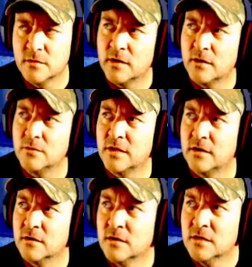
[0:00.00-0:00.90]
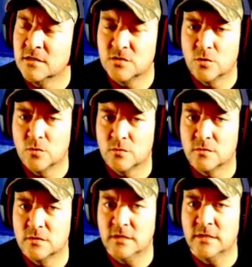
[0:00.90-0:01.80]
How would that? So
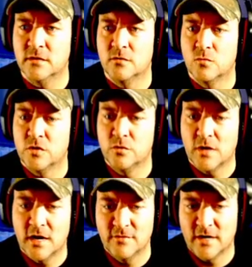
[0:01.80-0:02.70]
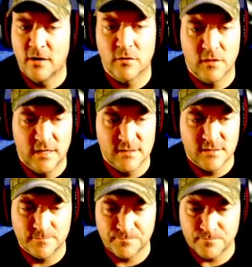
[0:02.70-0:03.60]
when you dive in Hourglass,
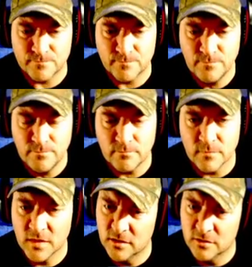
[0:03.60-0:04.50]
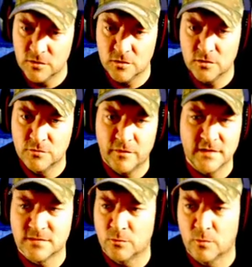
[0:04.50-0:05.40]
you
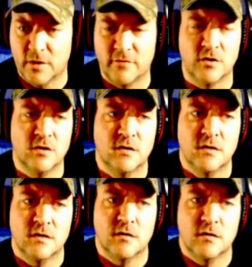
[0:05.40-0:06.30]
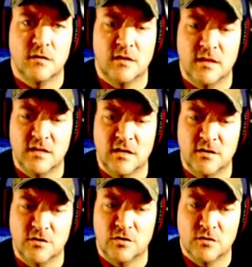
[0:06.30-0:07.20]
fight someone, whatever, and
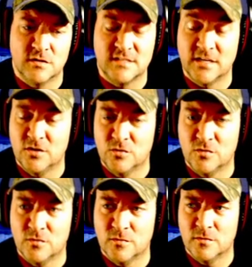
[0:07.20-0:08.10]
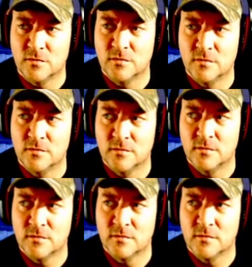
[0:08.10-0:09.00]
then let's say you
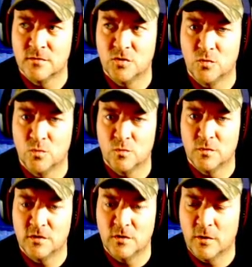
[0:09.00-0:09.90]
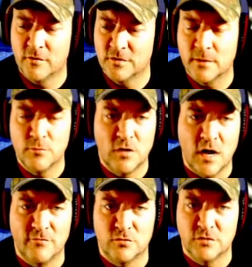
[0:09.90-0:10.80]
know every time you
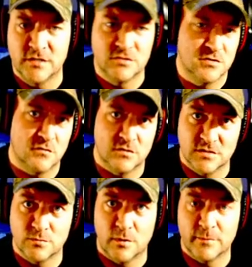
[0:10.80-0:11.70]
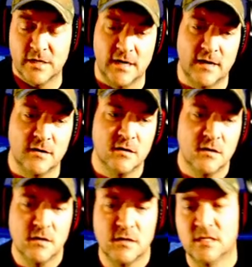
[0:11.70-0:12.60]
dive, you change servers. Is what I'm getting at.
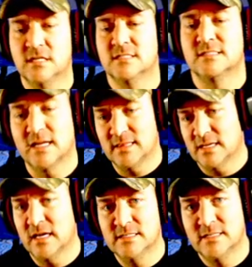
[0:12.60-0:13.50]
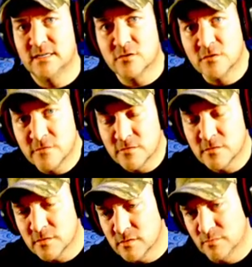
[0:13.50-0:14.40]
Is that the case here?
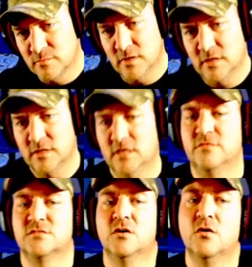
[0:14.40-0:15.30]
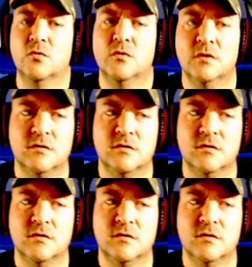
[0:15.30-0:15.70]
If so,